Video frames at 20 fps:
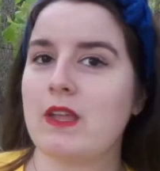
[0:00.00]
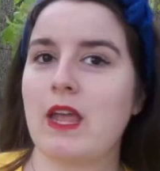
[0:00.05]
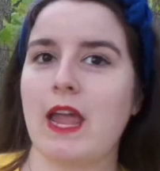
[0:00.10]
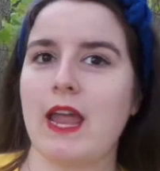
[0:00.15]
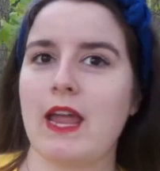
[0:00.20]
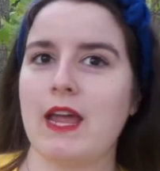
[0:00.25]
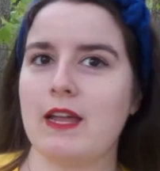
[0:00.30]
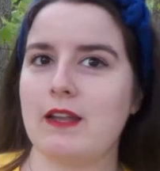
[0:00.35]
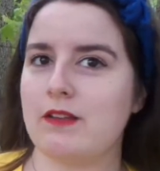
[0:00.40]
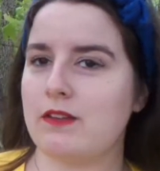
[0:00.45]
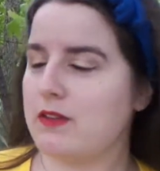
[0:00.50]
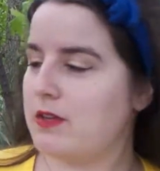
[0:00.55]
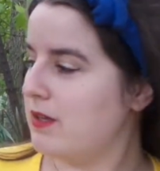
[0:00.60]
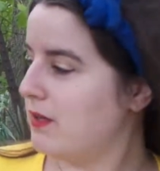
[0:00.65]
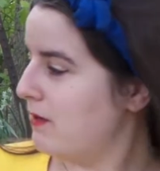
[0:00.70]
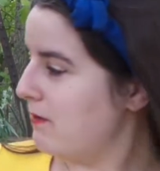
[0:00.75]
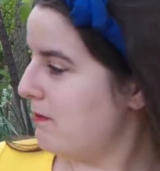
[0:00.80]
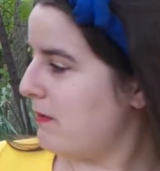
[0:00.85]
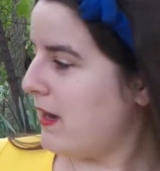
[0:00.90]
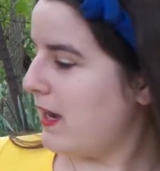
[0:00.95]
And
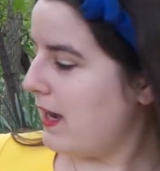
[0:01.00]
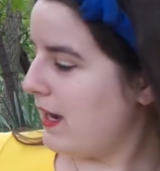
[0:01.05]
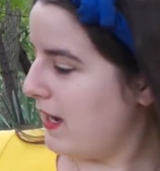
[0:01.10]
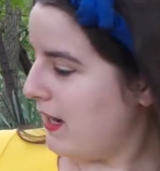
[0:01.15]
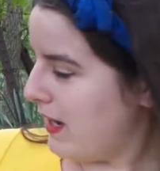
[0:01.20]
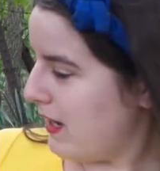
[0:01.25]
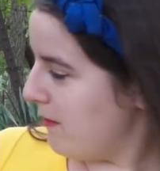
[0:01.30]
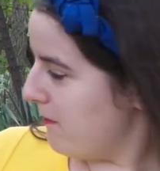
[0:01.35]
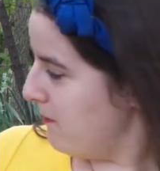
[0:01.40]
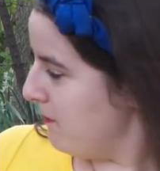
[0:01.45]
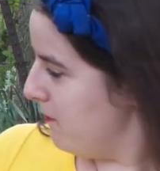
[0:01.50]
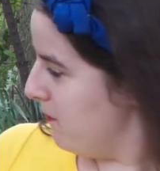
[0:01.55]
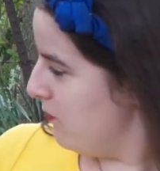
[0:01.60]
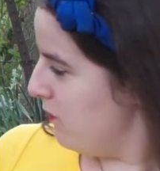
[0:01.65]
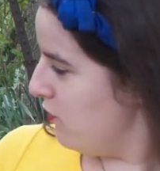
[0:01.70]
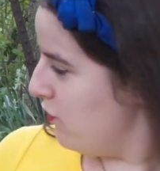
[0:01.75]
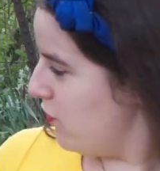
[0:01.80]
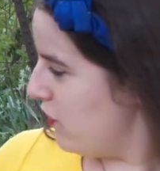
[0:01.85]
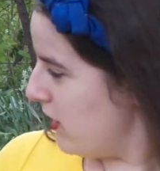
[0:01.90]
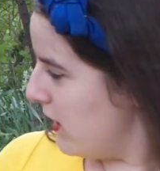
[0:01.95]
my
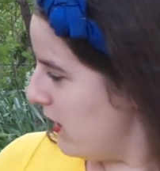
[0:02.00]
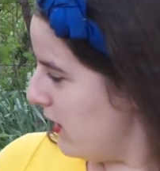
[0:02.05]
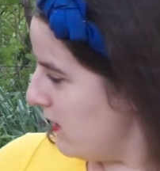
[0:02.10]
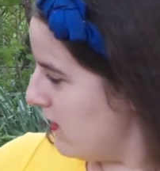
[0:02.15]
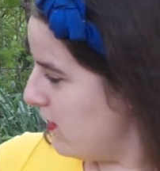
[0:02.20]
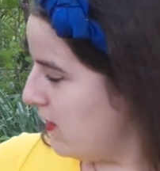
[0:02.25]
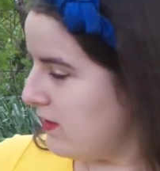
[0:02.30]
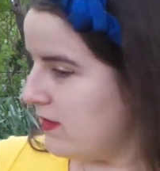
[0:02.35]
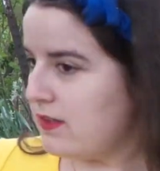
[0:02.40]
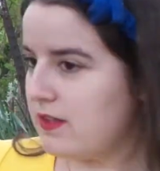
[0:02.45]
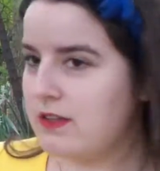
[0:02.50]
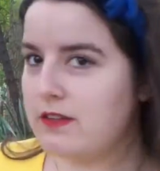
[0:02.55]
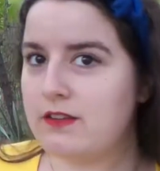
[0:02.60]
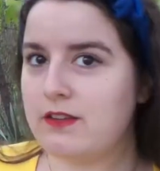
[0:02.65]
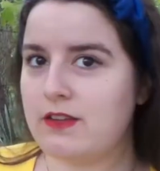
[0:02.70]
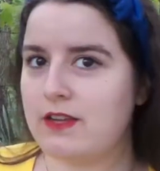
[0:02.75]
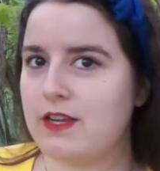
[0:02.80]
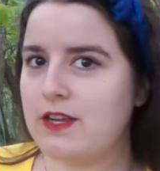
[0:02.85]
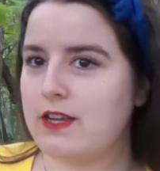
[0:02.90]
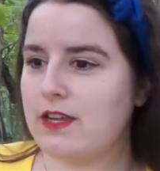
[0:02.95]
tricky
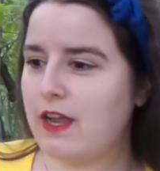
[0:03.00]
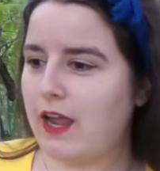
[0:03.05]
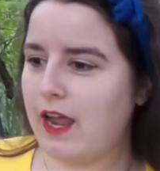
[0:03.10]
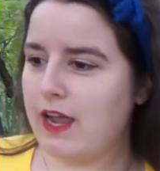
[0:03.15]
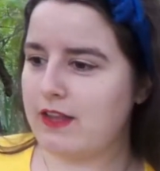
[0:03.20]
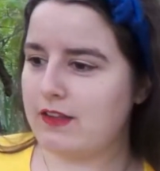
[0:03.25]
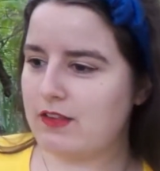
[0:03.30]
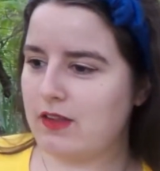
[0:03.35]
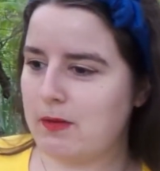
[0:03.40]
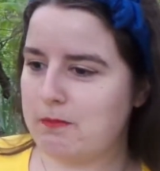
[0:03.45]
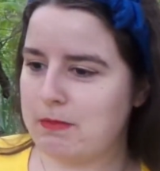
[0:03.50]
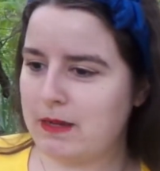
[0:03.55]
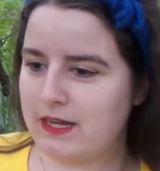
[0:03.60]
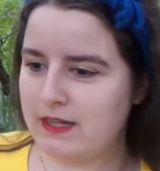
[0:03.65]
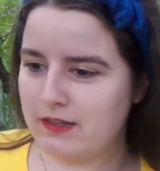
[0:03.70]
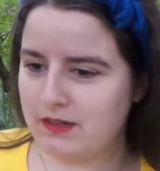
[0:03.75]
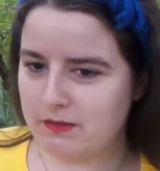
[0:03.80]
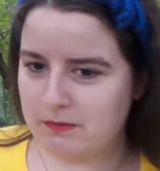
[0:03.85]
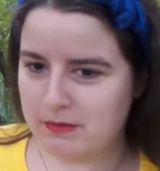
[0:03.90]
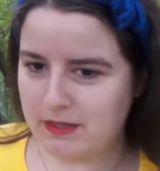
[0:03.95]
assistant has
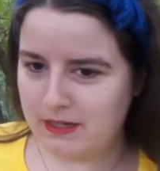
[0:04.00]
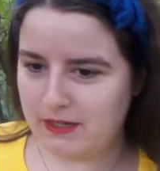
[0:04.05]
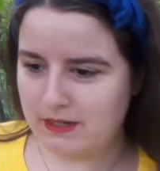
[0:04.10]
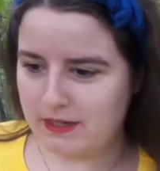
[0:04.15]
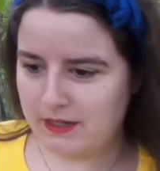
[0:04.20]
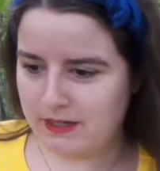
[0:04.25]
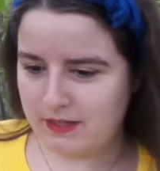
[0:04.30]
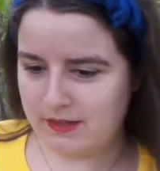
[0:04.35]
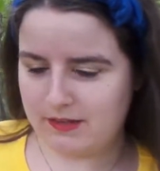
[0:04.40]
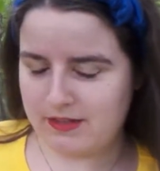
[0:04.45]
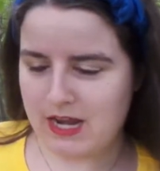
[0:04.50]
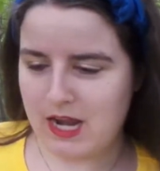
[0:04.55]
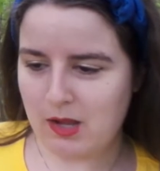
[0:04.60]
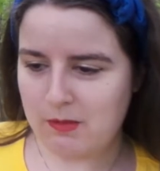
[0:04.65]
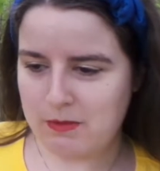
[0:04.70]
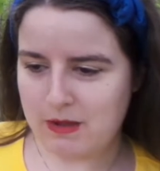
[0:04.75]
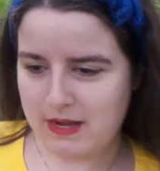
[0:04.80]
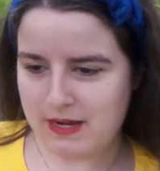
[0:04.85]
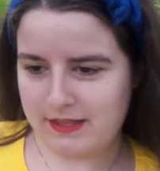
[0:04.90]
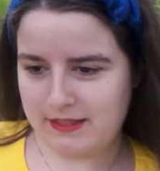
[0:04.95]
abandoned me and is now
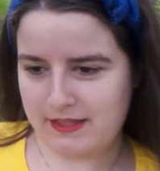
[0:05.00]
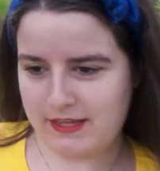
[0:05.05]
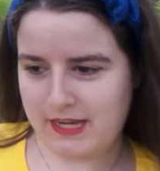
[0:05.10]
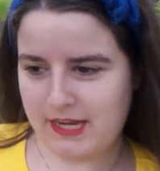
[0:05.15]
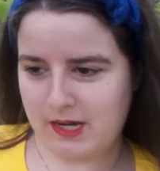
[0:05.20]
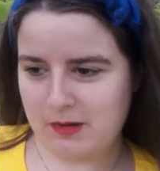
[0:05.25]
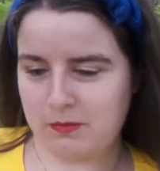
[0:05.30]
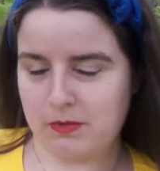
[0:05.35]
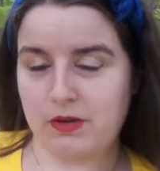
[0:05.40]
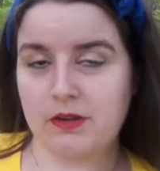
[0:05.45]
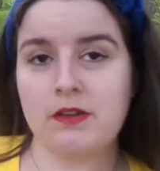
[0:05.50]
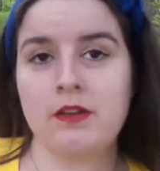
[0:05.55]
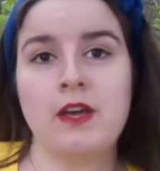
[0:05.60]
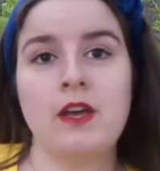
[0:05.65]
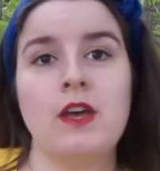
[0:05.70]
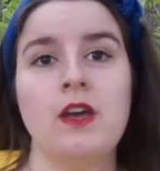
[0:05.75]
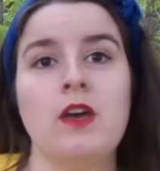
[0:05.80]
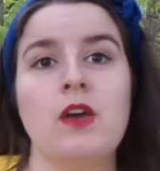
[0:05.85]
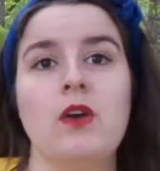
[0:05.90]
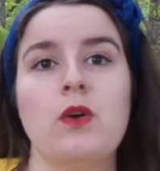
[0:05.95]
behind the camera,
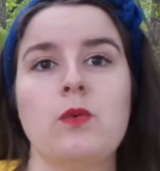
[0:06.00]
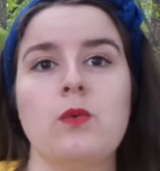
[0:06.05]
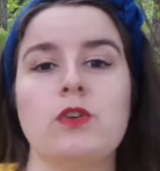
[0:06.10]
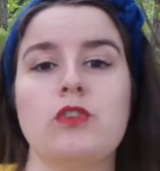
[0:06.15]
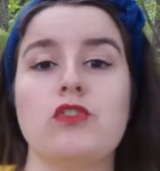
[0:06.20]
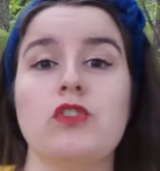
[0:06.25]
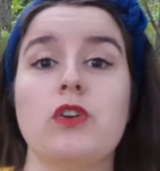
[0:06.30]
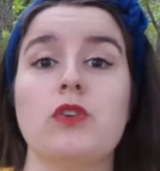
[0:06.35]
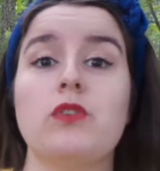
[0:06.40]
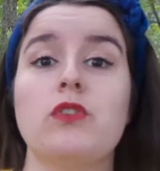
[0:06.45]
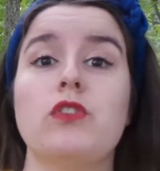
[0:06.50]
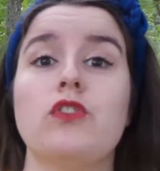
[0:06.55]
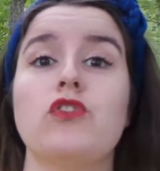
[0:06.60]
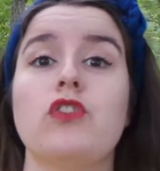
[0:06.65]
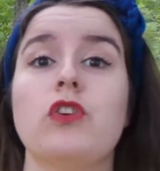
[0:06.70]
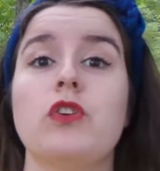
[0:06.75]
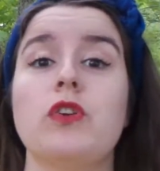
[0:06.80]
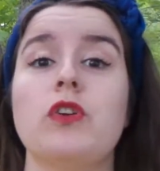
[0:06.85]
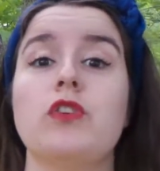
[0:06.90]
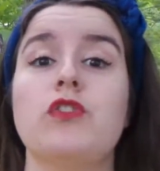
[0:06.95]
which goes to
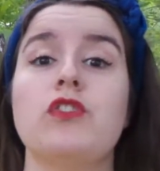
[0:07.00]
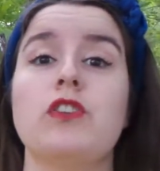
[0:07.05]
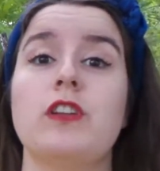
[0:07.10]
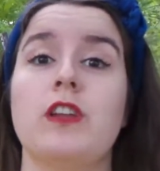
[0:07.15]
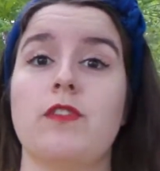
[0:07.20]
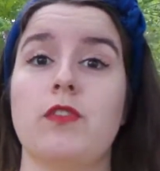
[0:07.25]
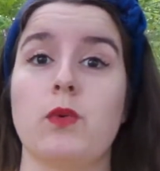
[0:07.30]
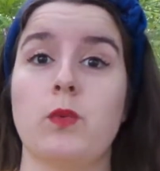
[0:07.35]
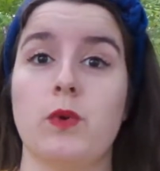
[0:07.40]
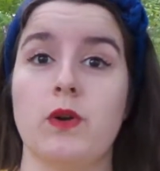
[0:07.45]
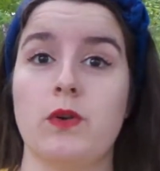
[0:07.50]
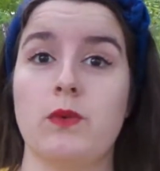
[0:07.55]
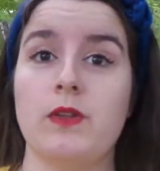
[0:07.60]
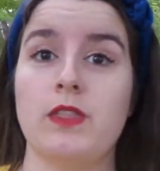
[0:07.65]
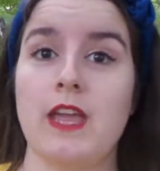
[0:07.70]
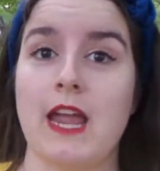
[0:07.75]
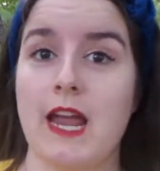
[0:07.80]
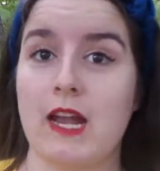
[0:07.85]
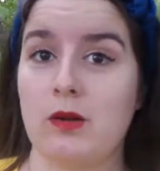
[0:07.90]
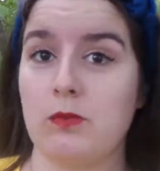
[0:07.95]
show you should never work
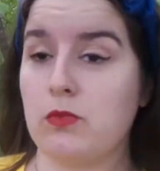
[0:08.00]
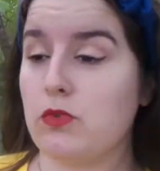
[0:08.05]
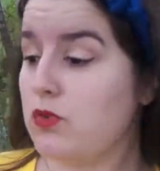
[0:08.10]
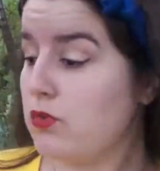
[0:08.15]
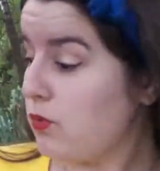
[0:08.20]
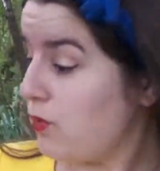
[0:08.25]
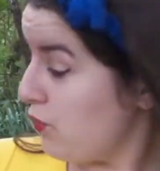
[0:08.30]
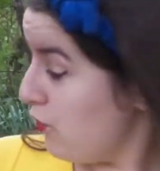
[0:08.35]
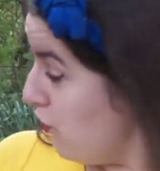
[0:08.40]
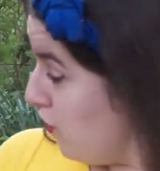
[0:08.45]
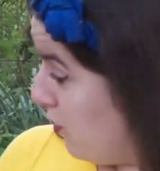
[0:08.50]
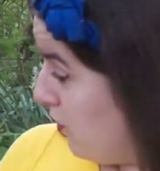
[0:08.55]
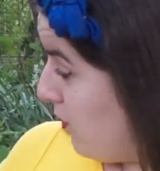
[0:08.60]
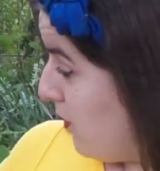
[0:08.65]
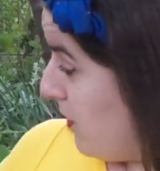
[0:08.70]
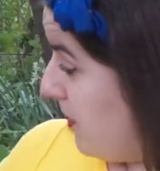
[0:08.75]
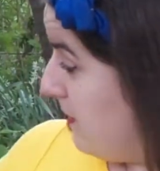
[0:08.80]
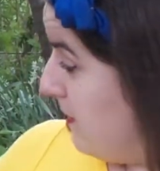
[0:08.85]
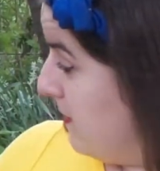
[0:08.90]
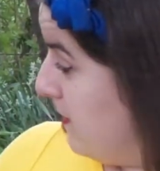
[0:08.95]
with animals or
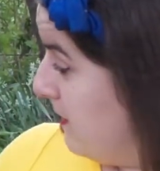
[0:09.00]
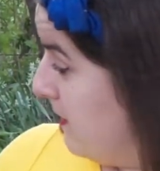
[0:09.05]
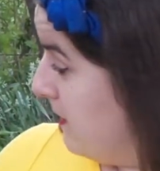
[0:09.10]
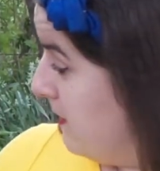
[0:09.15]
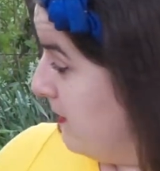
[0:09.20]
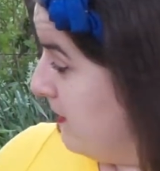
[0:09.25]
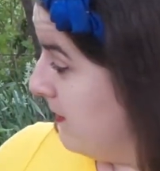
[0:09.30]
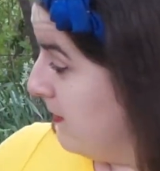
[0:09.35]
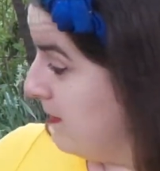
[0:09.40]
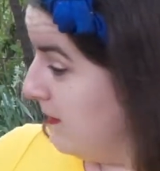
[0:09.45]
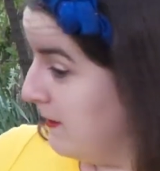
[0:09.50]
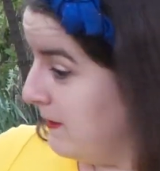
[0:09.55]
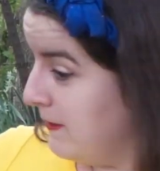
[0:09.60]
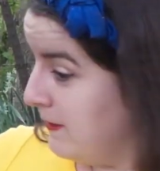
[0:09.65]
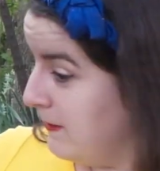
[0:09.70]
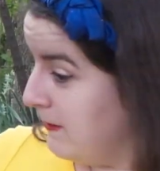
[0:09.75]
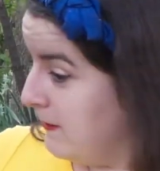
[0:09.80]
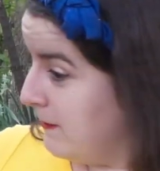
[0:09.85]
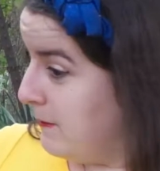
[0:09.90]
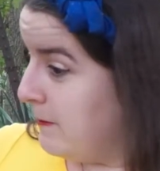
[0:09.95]
children,
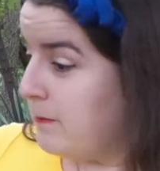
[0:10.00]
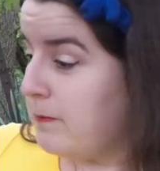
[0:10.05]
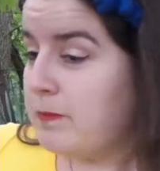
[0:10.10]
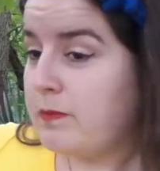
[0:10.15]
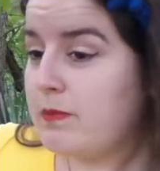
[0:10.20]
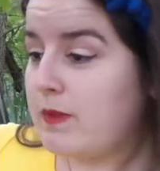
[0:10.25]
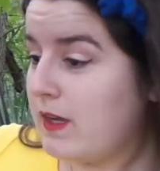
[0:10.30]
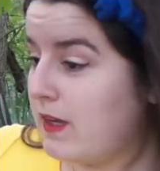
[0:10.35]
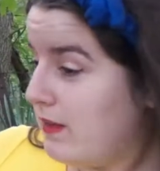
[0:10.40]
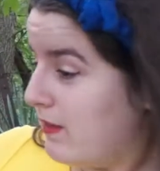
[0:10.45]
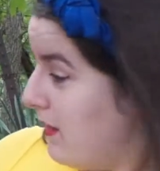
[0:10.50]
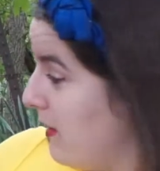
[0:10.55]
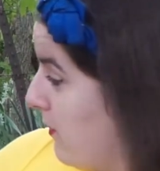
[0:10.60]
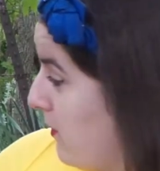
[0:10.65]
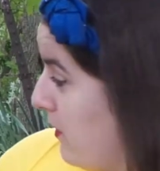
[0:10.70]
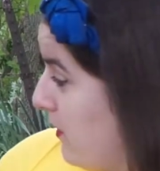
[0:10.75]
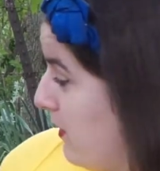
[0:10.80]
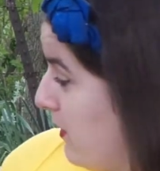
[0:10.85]
because they will